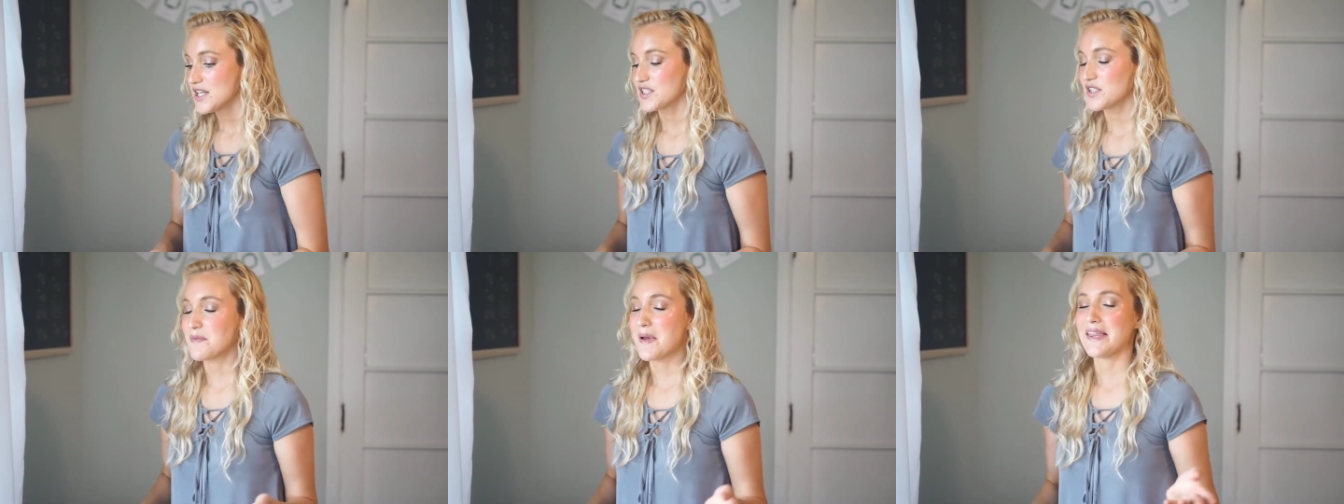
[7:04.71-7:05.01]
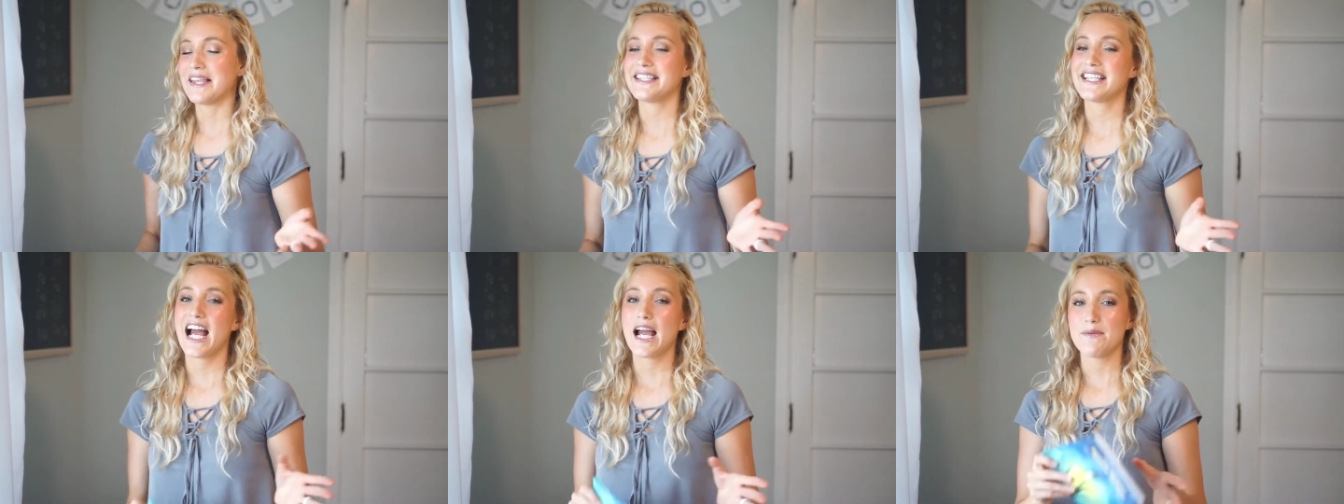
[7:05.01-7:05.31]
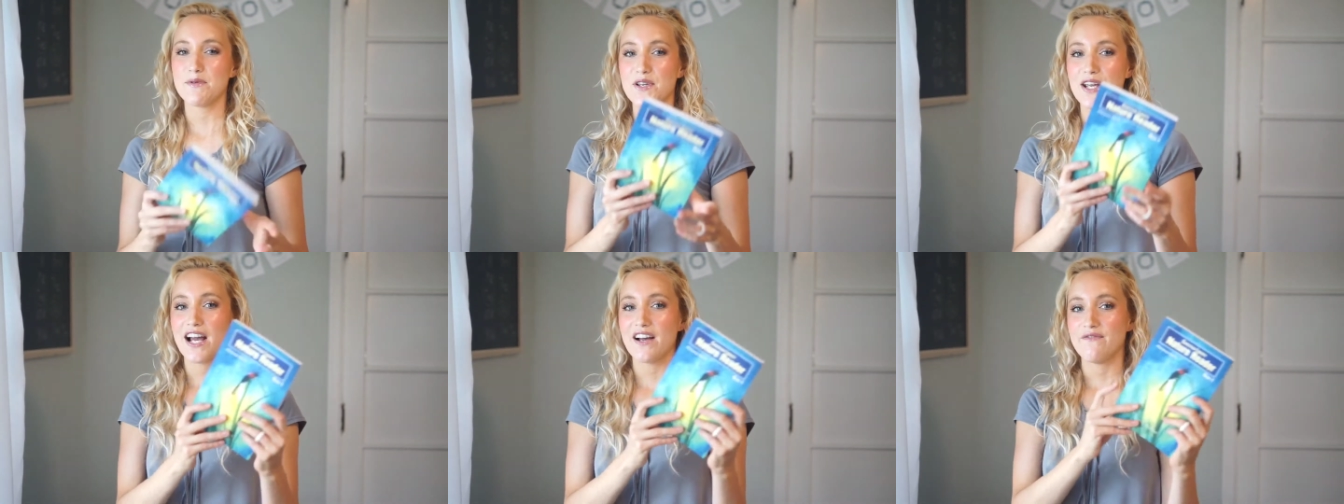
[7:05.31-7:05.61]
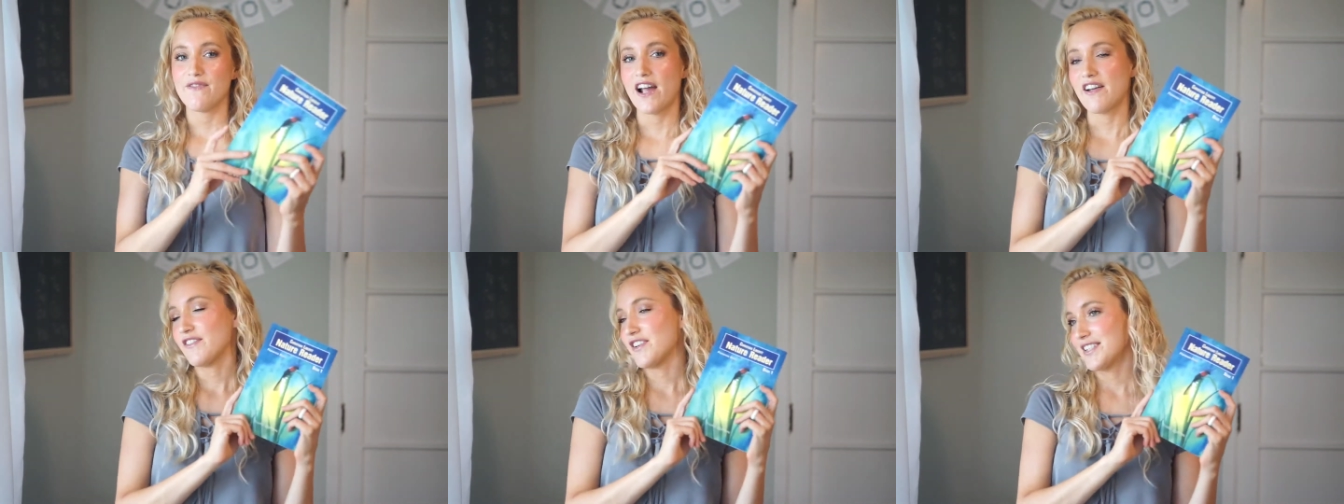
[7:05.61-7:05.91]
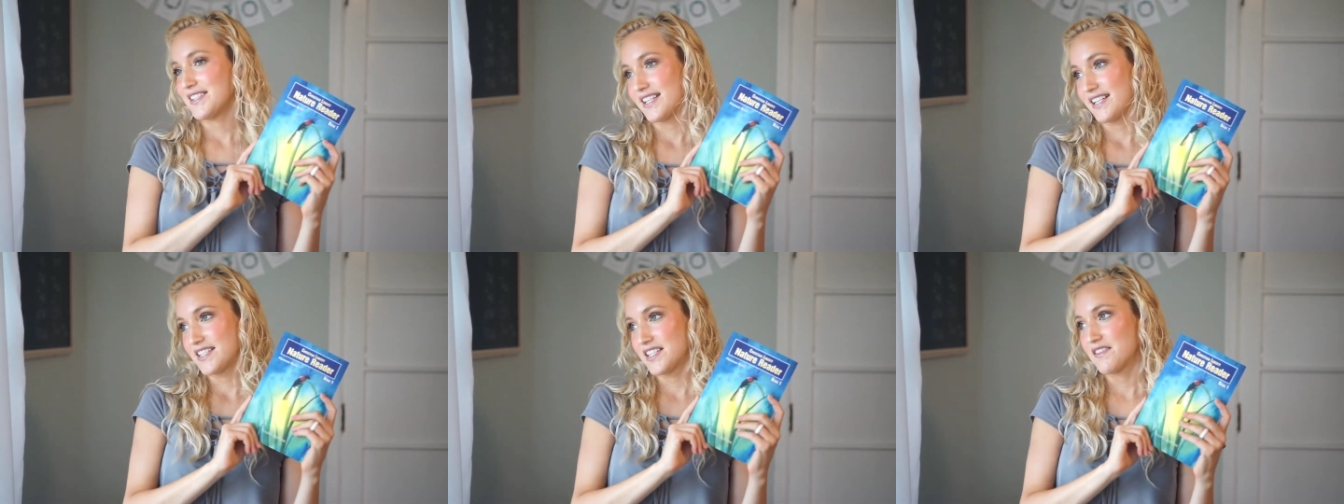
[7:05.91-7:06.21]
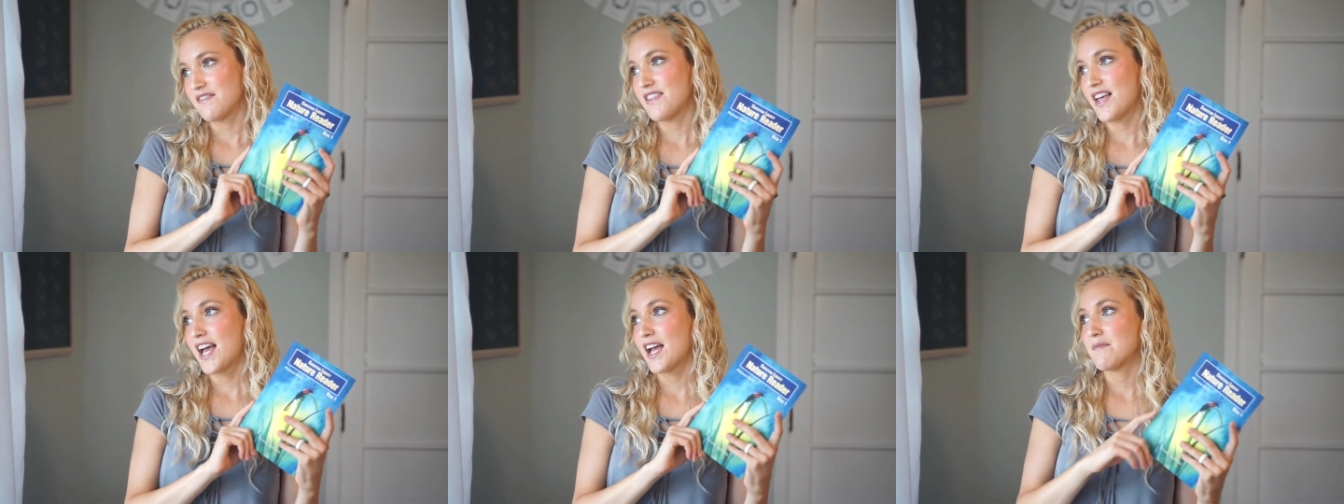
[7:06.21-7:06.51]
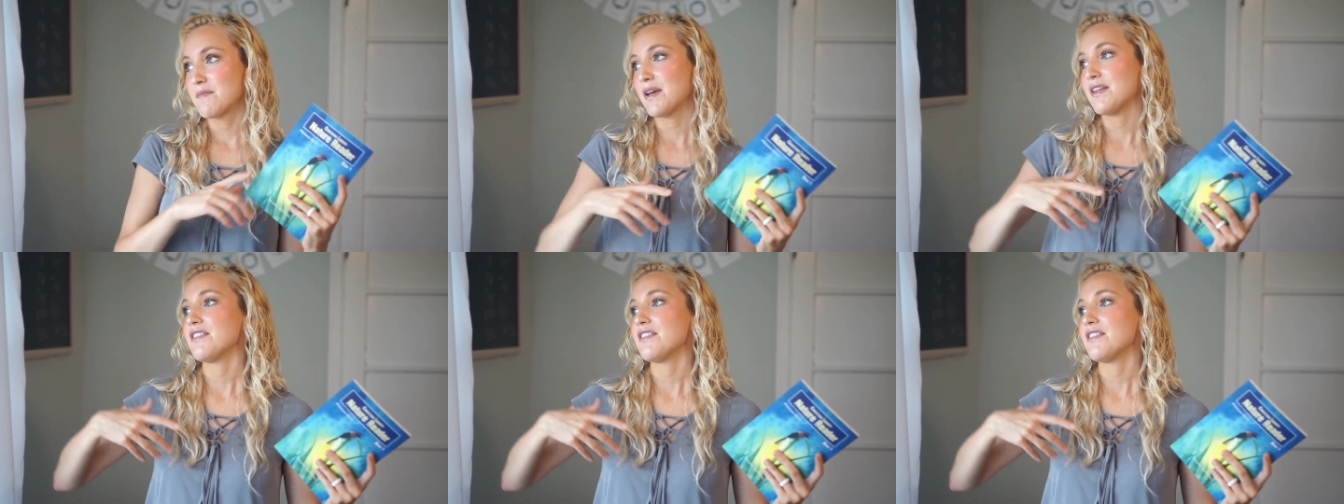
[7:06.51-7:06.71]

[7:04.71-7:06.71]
So by the time you have 5 or 6 of them,